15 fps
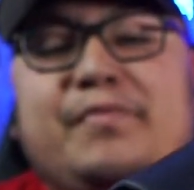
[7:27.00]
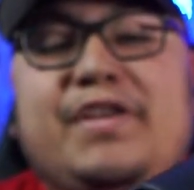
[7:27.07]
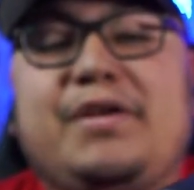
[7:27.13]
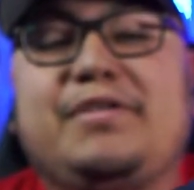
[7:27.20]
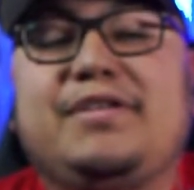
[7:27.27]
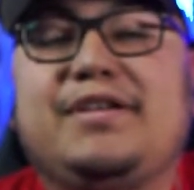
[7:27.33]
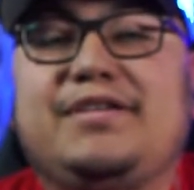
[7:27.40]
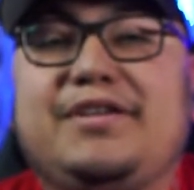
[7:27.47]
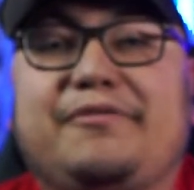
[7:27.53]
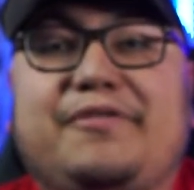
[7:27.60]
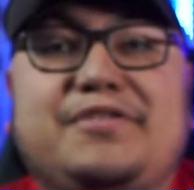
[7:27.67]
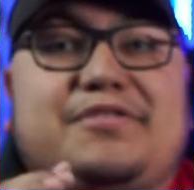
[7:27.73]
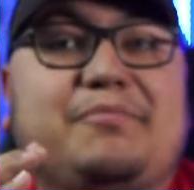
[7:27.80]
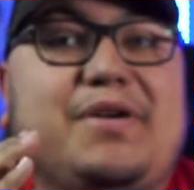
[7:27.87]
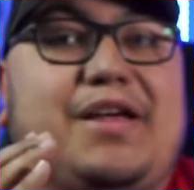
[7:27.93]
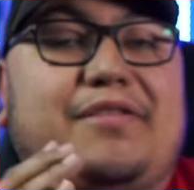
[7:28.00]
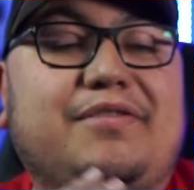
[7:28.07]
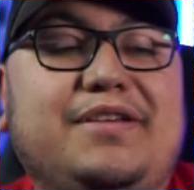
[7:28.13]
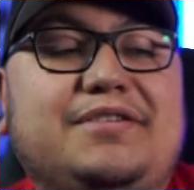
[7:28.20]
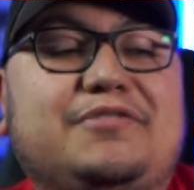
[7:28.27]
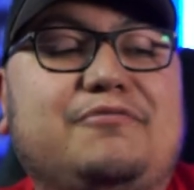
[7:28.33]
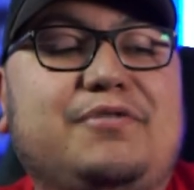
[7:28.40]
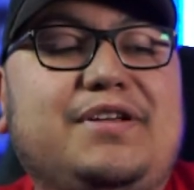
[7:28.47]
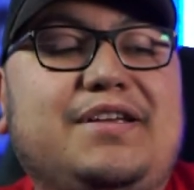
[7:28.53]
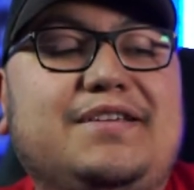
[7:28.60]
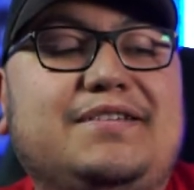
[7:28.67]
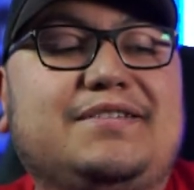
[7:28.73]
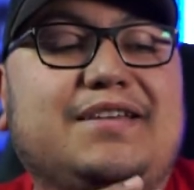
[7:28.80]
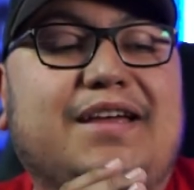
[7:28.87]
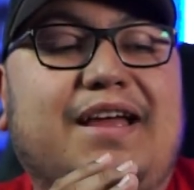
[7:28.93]
the difference about this one
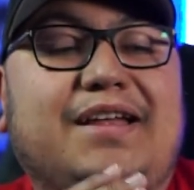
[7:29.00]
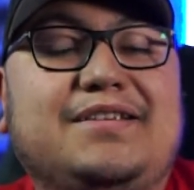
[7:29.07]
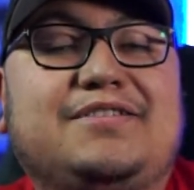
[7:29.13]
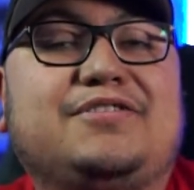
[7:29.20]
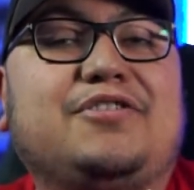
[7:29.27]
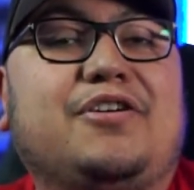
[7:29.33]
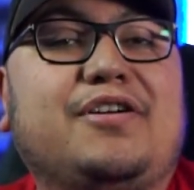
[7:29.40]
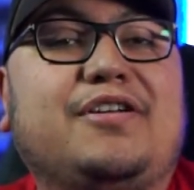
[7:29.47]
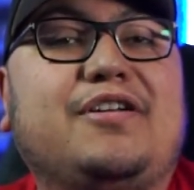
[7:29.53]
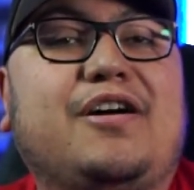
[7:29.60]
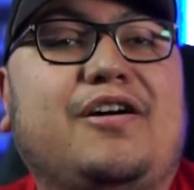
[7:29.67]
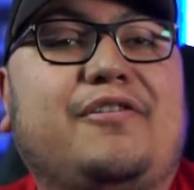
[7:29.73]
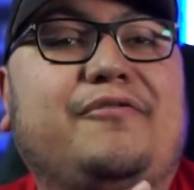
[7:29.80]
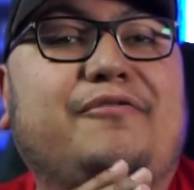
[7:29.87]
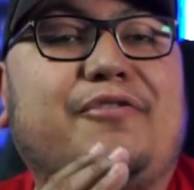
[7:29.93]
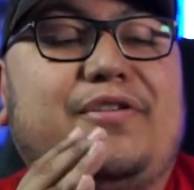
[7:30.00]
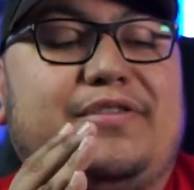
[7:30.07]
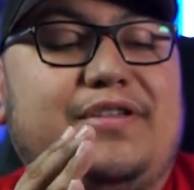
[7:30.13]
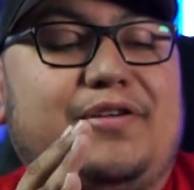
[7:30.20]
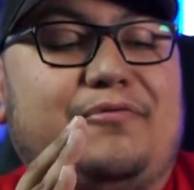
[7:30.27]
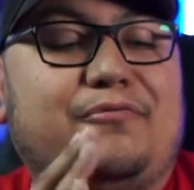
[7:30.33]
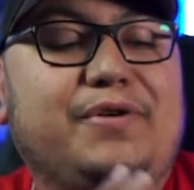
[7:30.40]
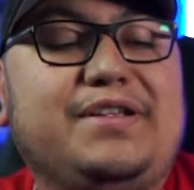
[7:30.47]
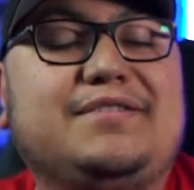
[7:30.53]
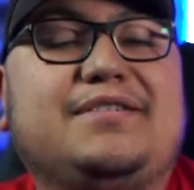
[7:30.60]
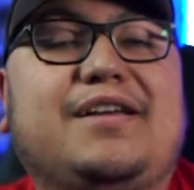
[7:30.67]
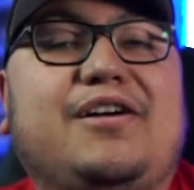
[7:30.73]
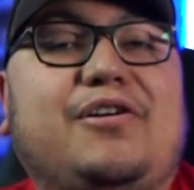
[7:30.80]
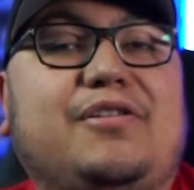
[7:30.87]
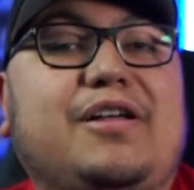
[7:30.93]
is it started off with a
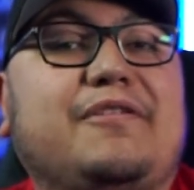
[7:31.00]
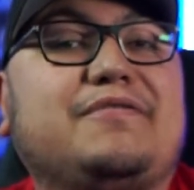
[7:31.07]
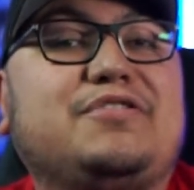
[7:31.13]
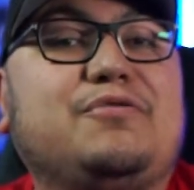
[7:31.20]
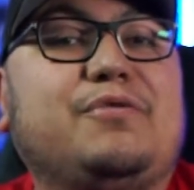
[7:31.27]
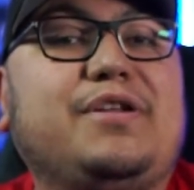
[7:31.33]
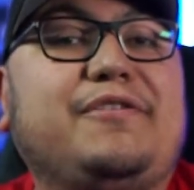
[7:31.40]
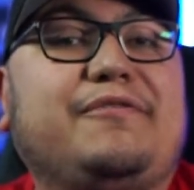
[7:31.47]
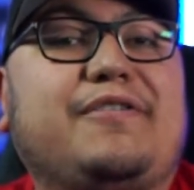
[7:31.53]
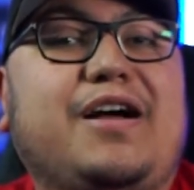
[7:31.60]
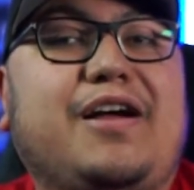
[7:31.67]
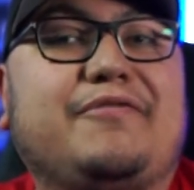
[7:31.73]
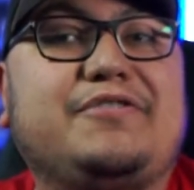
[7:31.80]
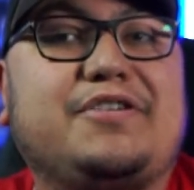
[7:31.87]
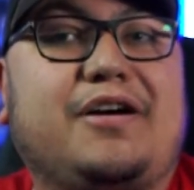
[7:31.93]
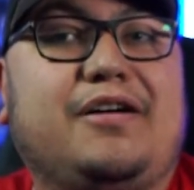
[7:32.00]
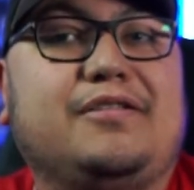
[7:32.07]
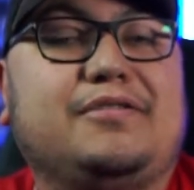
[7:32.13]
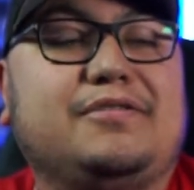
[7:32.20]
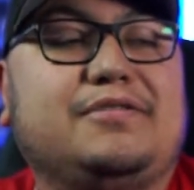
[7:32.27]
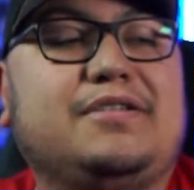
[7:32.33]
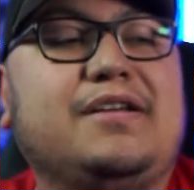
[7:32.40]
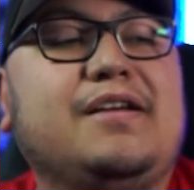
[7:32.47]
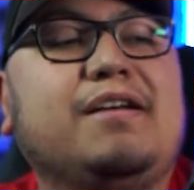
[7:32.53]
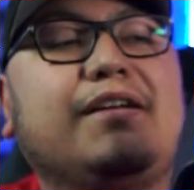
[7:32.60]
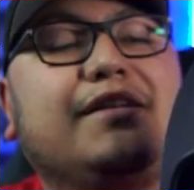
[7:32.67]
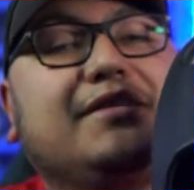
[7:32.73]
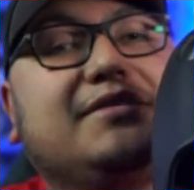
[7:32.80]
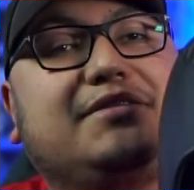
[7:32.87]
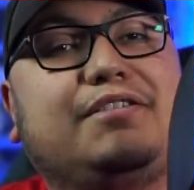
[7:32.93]
retail of $25.
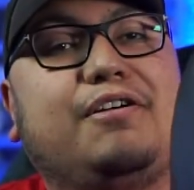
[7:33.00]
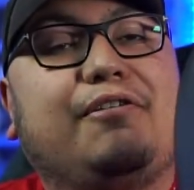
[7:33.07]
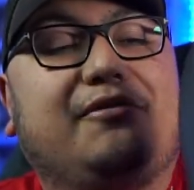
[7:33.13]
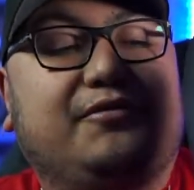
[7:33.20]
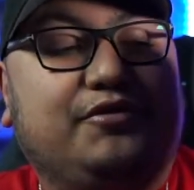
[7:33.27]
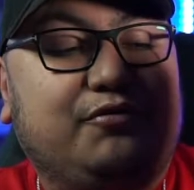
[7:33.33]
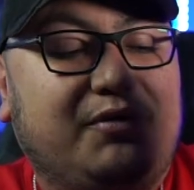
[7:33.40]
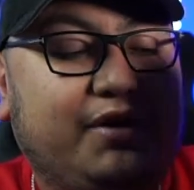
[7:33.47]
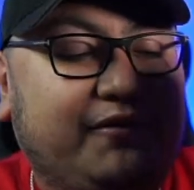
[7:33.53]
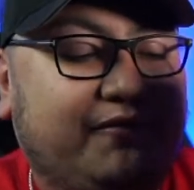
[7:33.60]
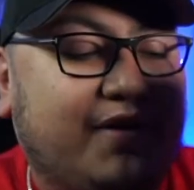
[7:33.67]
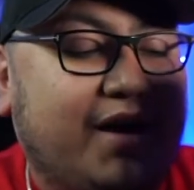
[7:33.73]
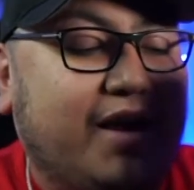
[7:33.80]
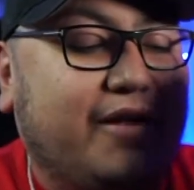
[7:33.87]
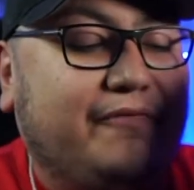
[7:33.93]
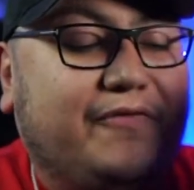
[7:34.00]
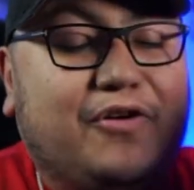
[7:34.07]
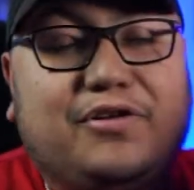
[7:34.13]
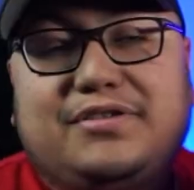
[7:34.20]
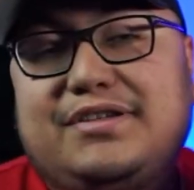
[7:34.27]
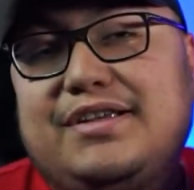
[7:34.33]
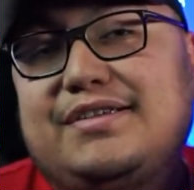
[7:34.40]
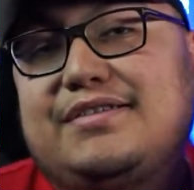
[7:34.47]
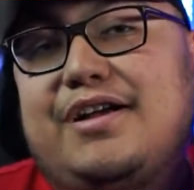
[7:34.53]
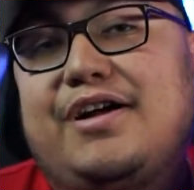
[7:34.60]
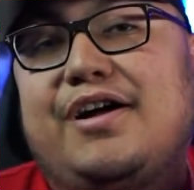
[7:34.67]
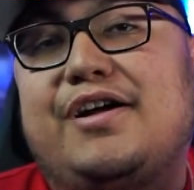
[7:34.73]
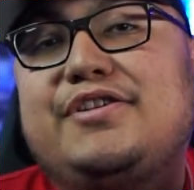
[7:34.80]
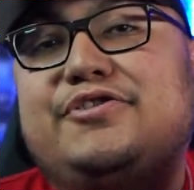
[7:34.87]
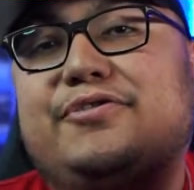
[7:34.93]
So 25 versus
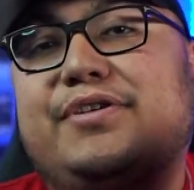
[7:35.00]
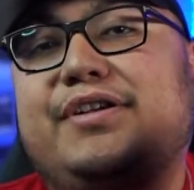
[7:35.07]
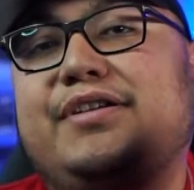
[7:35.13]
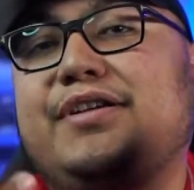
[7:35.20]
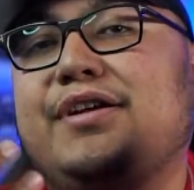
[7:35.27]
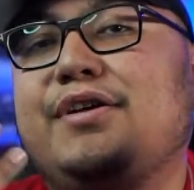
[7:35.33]
100,